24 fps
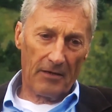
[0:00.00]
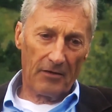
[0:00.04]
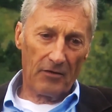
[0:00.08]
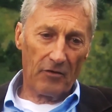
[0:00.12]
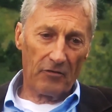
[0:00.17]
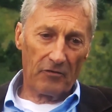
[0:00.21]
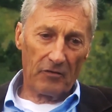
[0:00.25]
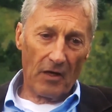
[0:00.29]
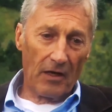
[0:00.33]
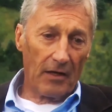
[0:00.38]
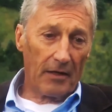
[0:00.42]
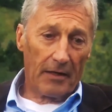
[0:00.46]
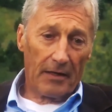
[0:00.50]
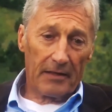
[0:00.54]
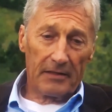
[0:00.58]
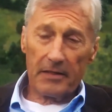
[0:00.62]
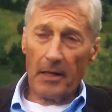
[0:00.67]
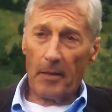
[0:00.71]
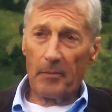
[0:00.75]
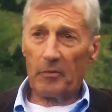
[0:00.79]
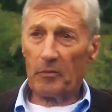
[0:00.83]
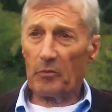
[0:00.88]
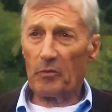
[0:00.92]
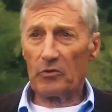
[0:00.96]
you've done an
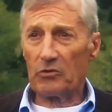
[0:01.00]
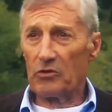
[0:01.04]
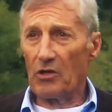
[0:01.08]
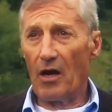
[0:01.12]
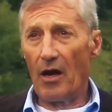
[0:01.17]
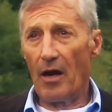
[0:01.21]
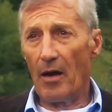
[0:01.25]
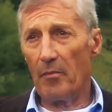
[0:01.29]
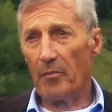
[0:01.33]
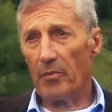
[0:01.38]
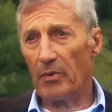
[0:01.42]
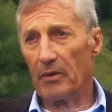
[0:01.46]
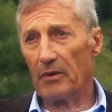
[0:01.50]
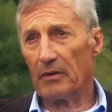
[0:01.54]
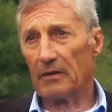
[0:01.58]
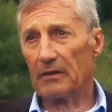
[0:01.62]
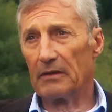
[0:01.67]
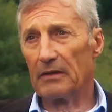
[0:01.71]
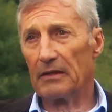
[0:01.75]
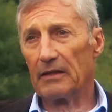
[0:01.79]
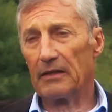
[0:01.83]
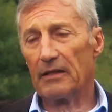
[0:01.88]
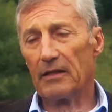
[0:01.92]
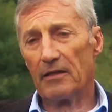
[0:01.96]
acceptable job
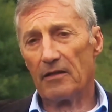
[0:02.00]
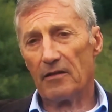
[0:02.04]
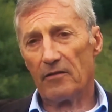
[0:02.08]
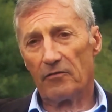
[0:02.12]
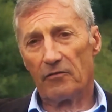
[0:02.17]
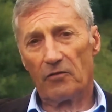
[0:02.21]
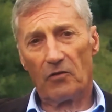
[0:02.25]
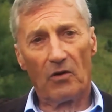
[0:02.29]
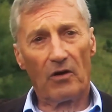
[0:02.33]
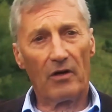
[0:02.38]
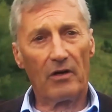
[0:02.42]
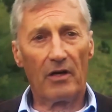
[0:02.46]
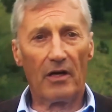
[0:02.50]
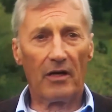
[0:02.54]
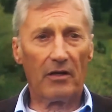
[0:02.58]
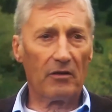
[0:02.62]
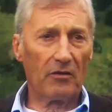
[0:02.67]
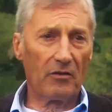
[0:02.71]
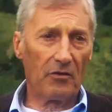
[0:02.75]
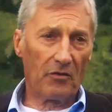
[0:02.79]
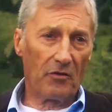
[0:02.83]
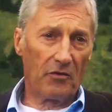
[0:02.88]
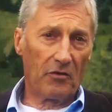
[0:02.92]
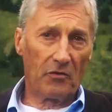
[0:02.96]
for
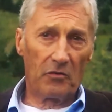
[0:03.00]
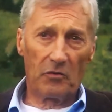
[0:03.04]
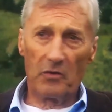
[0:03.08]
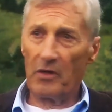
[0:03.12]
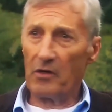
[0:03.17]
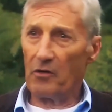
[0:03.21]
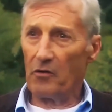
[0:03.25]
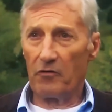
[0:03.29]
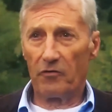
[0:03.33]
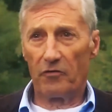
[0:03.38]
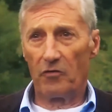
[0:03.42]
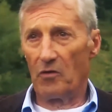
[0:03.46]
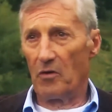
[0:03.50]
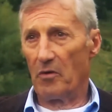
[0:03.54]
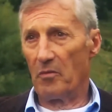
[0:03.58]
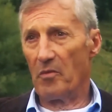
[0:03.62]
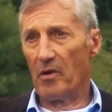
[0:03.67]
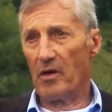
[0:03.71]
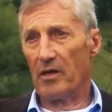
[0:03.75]
another 3 or 4